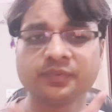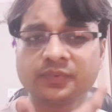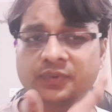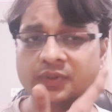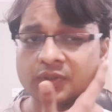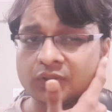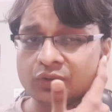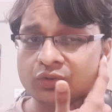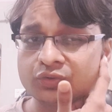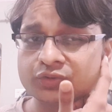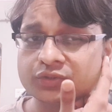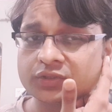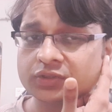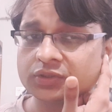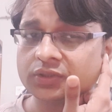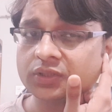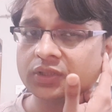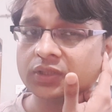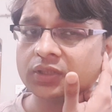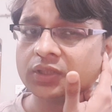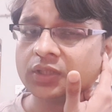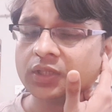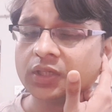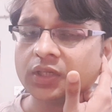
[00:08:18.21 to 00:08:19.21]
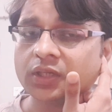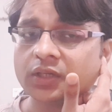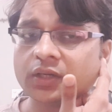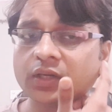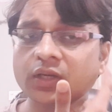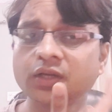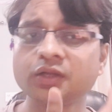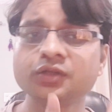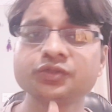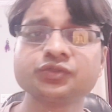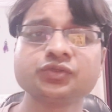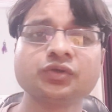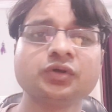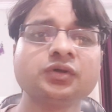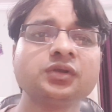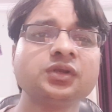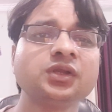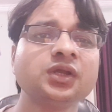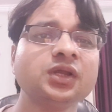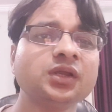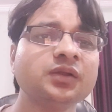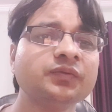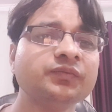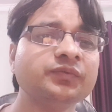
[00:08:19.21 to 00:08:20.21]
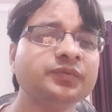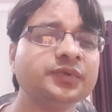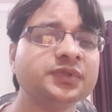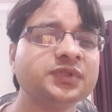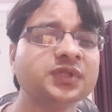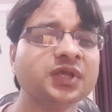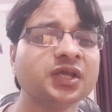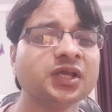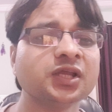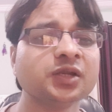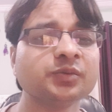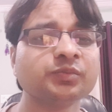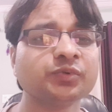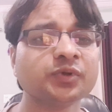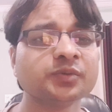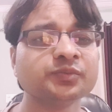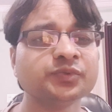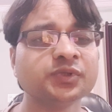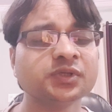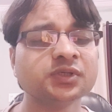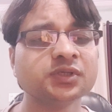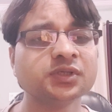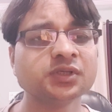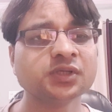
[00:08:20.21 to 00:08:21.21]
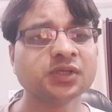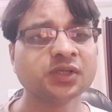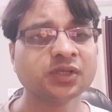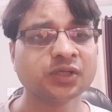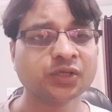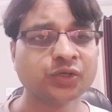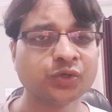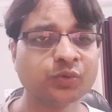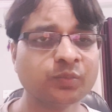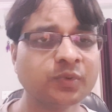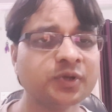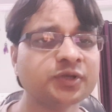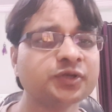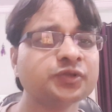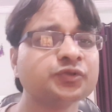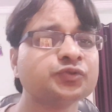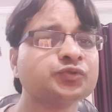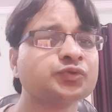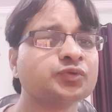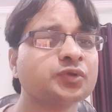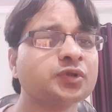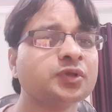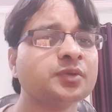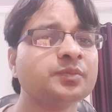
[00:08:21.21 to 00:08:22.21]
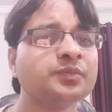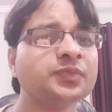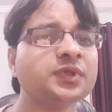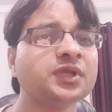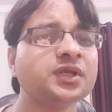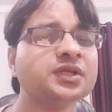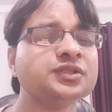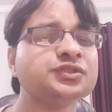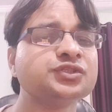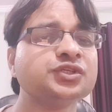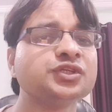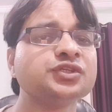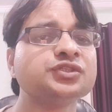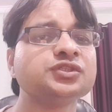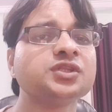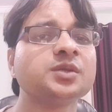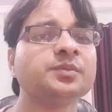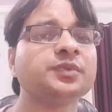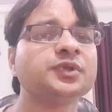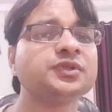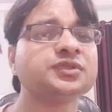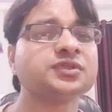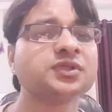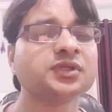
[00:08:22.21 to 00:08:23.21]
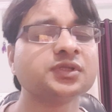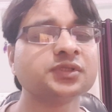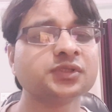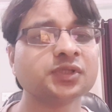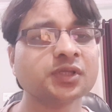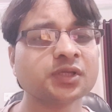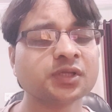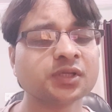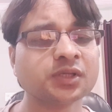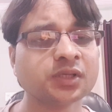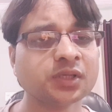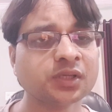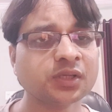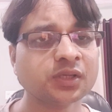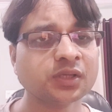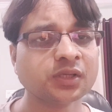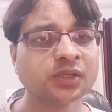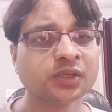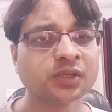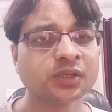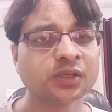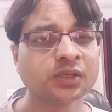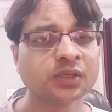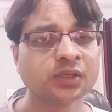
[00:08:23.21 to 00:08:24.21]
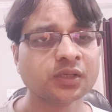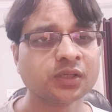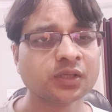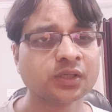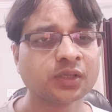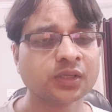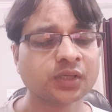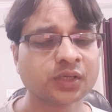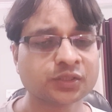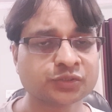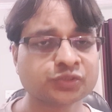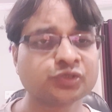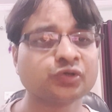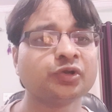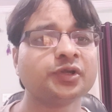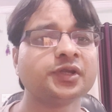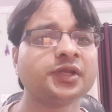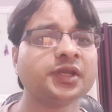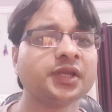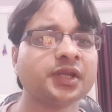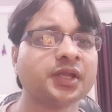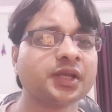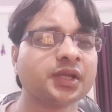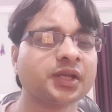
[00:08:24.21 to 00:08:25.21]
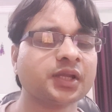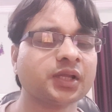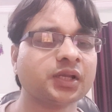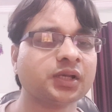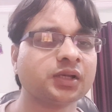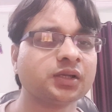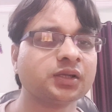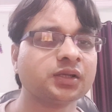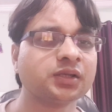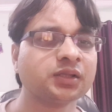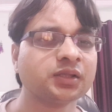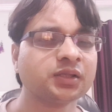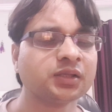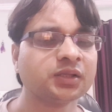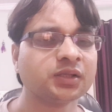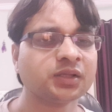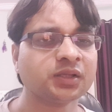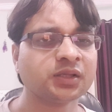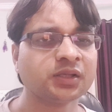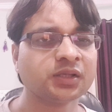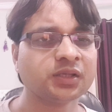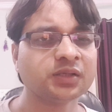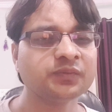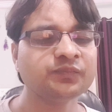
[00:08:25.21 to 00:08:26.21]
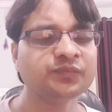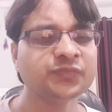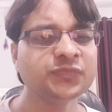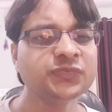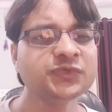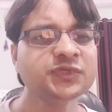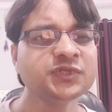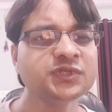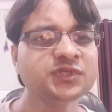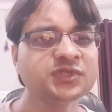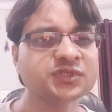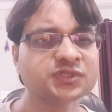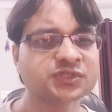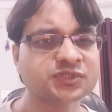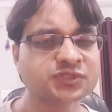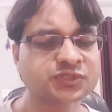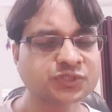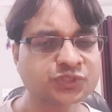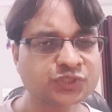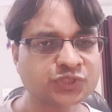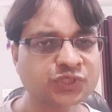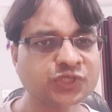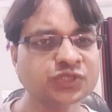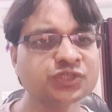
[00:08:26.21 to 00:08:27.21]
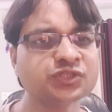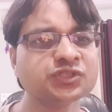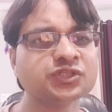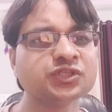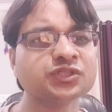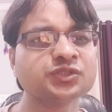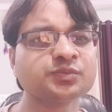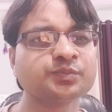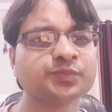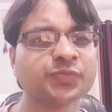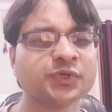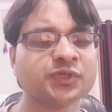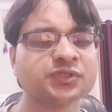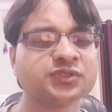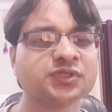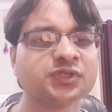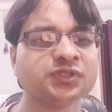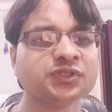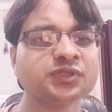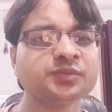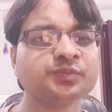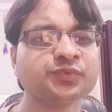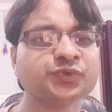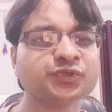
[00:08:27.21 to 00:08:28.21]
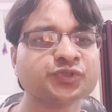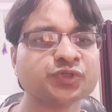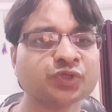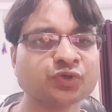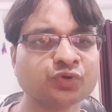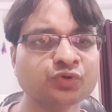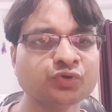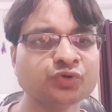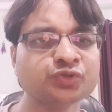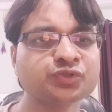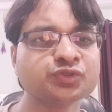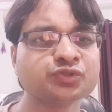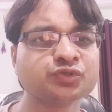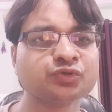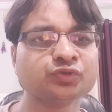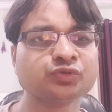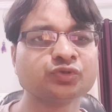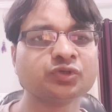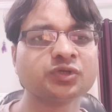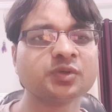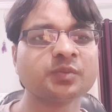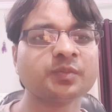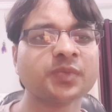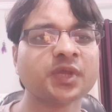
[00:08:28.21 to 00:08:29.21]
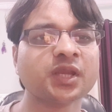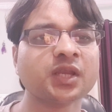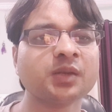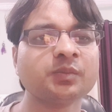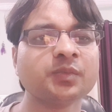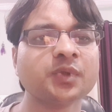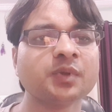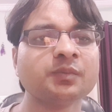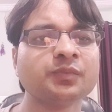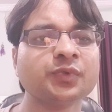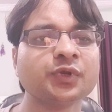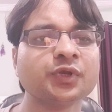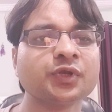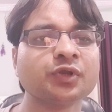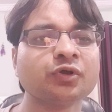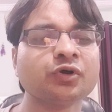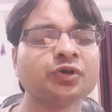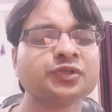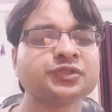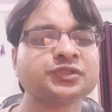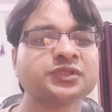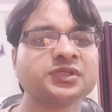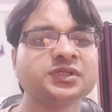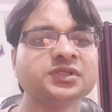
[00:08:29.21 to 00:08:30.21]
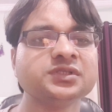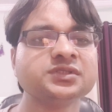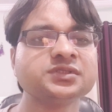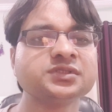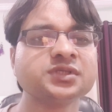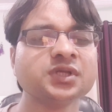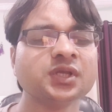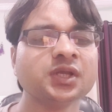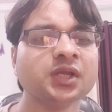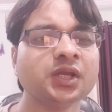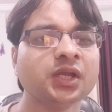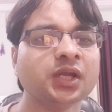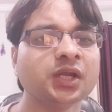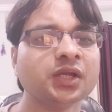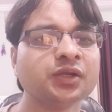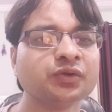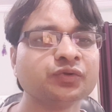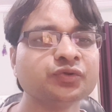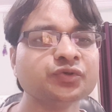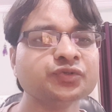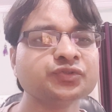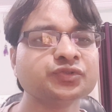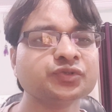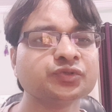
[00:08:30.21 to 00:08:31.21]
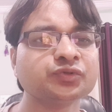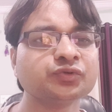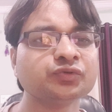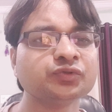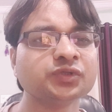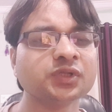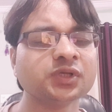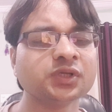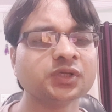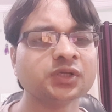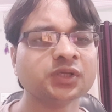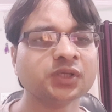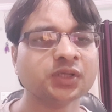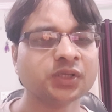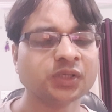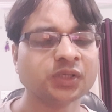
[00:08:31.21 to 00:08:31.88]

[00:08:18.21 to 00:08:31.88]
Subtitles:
closing the tragus, or with the help of the pneumatic column we can change the pressure in the external auditory canal. If we change this pressure goes into the tympanic membrane oscles and goes into the